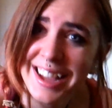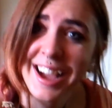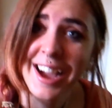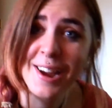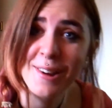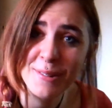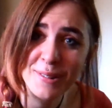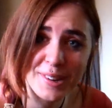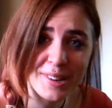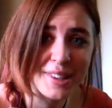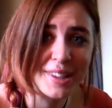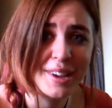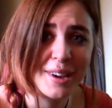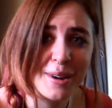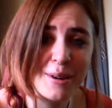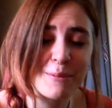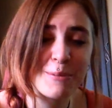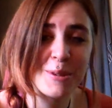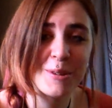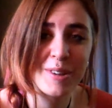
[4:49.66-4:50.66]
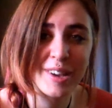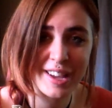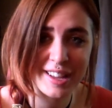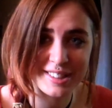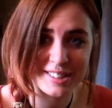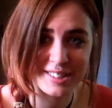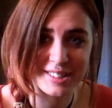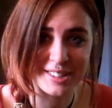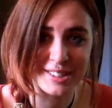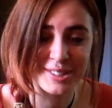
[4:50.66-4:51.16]
really hope you
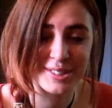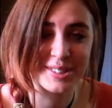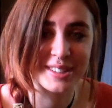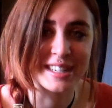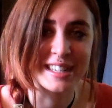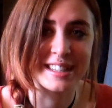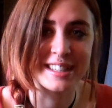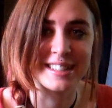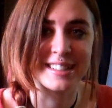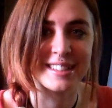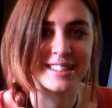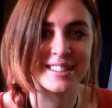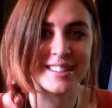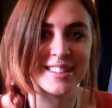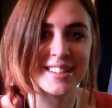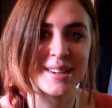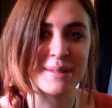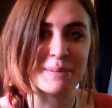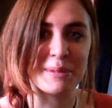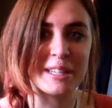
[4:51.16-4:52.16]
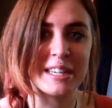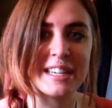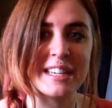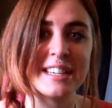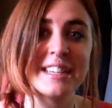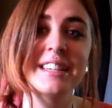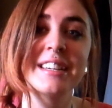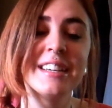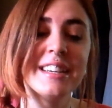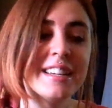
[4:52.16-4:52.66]
guys are enjoying this, because I'm
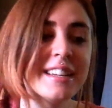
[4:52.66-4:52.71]
like